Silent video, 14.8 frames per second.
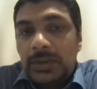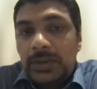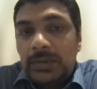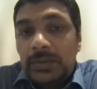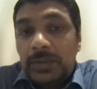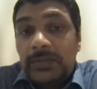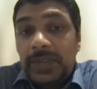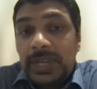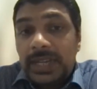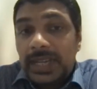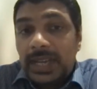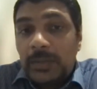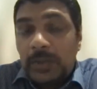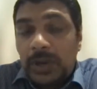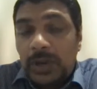
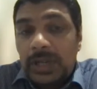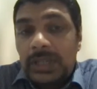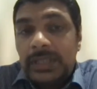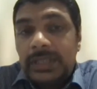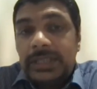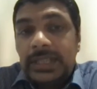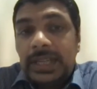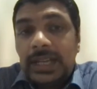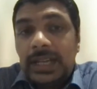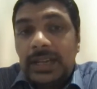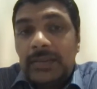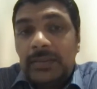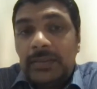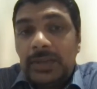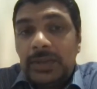perfecting our models,
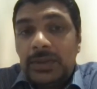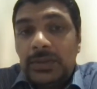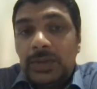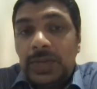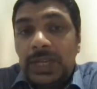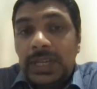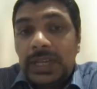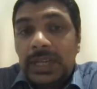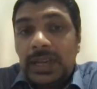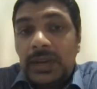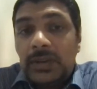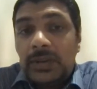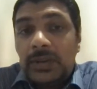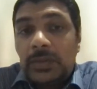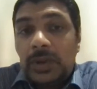working
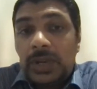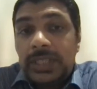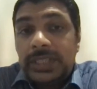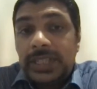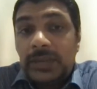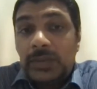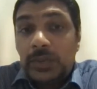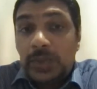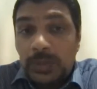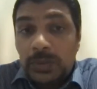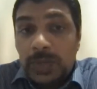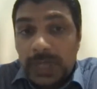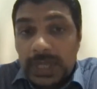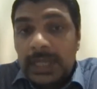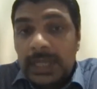out models that would
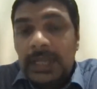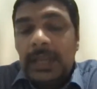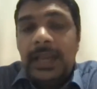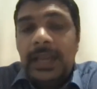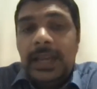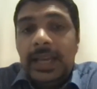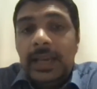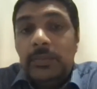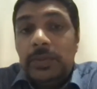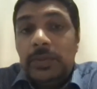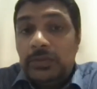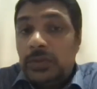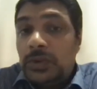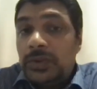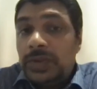work
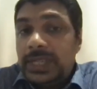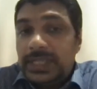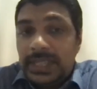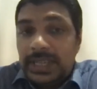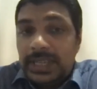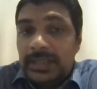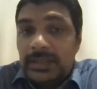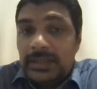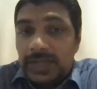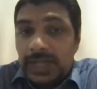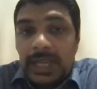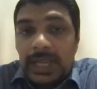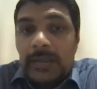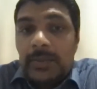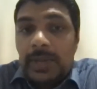before we decided to
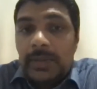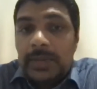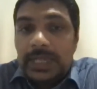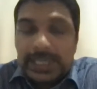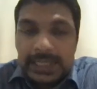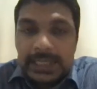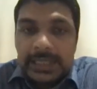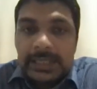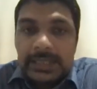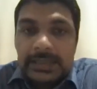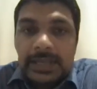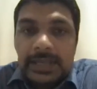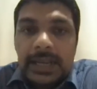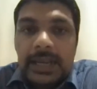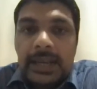scale up our businesses,
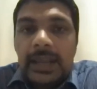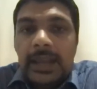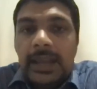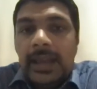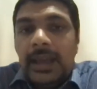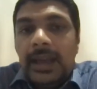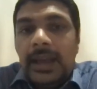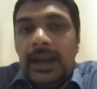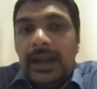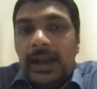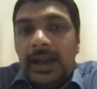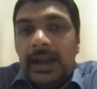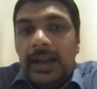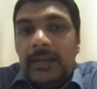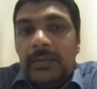right?
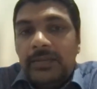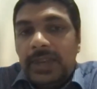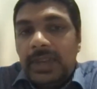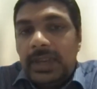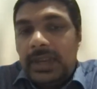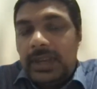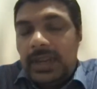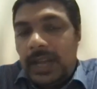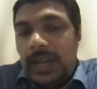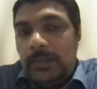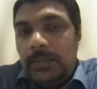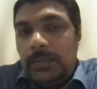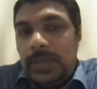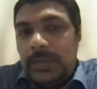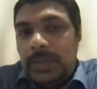It
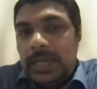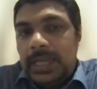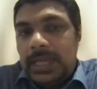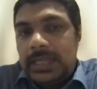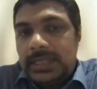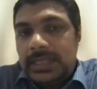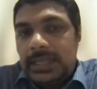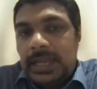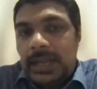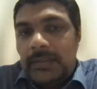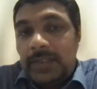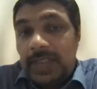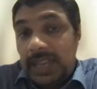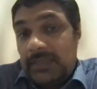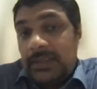helped because
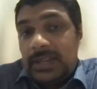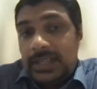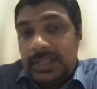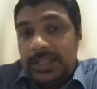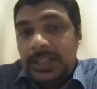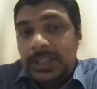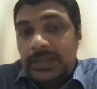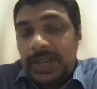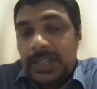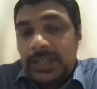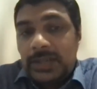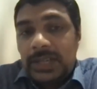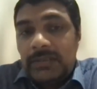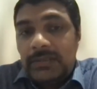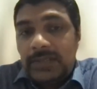we have a history of
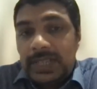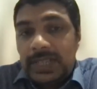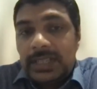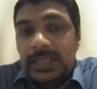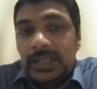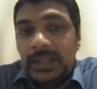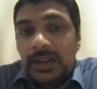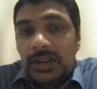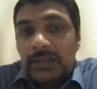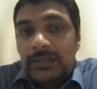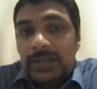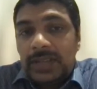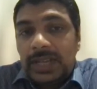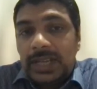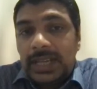actually investing in a lot
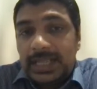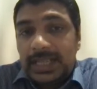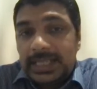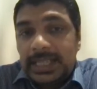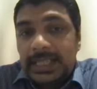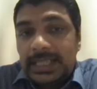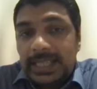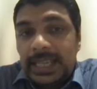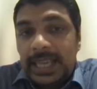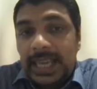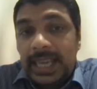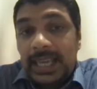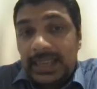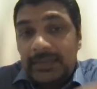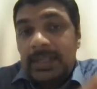of data science and
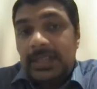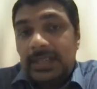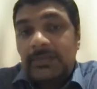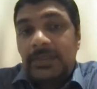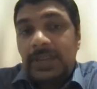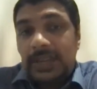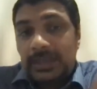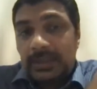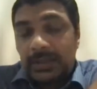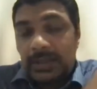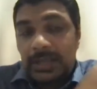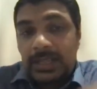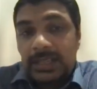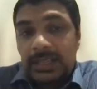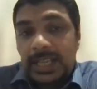AI. Even if
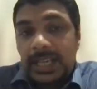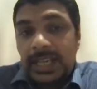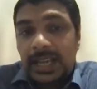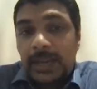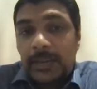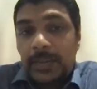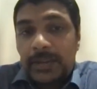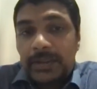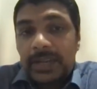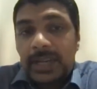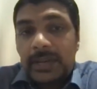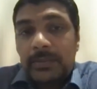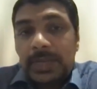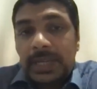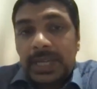you take a parent
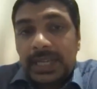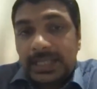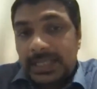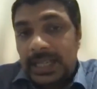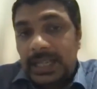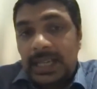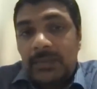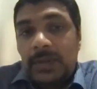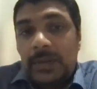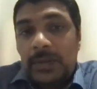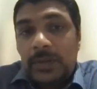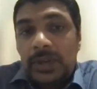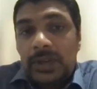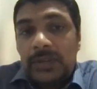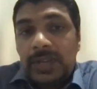company, Axiata, at
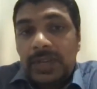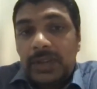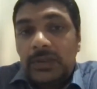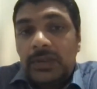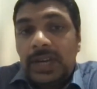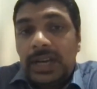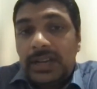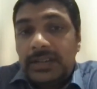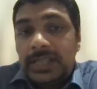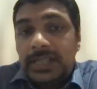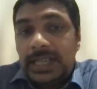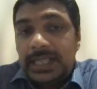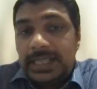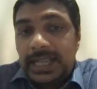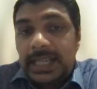one point, we had over 100
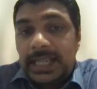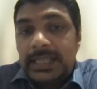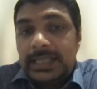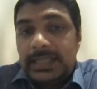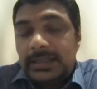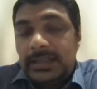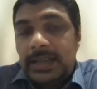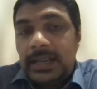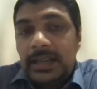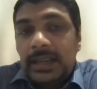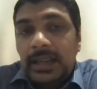data scientists, right?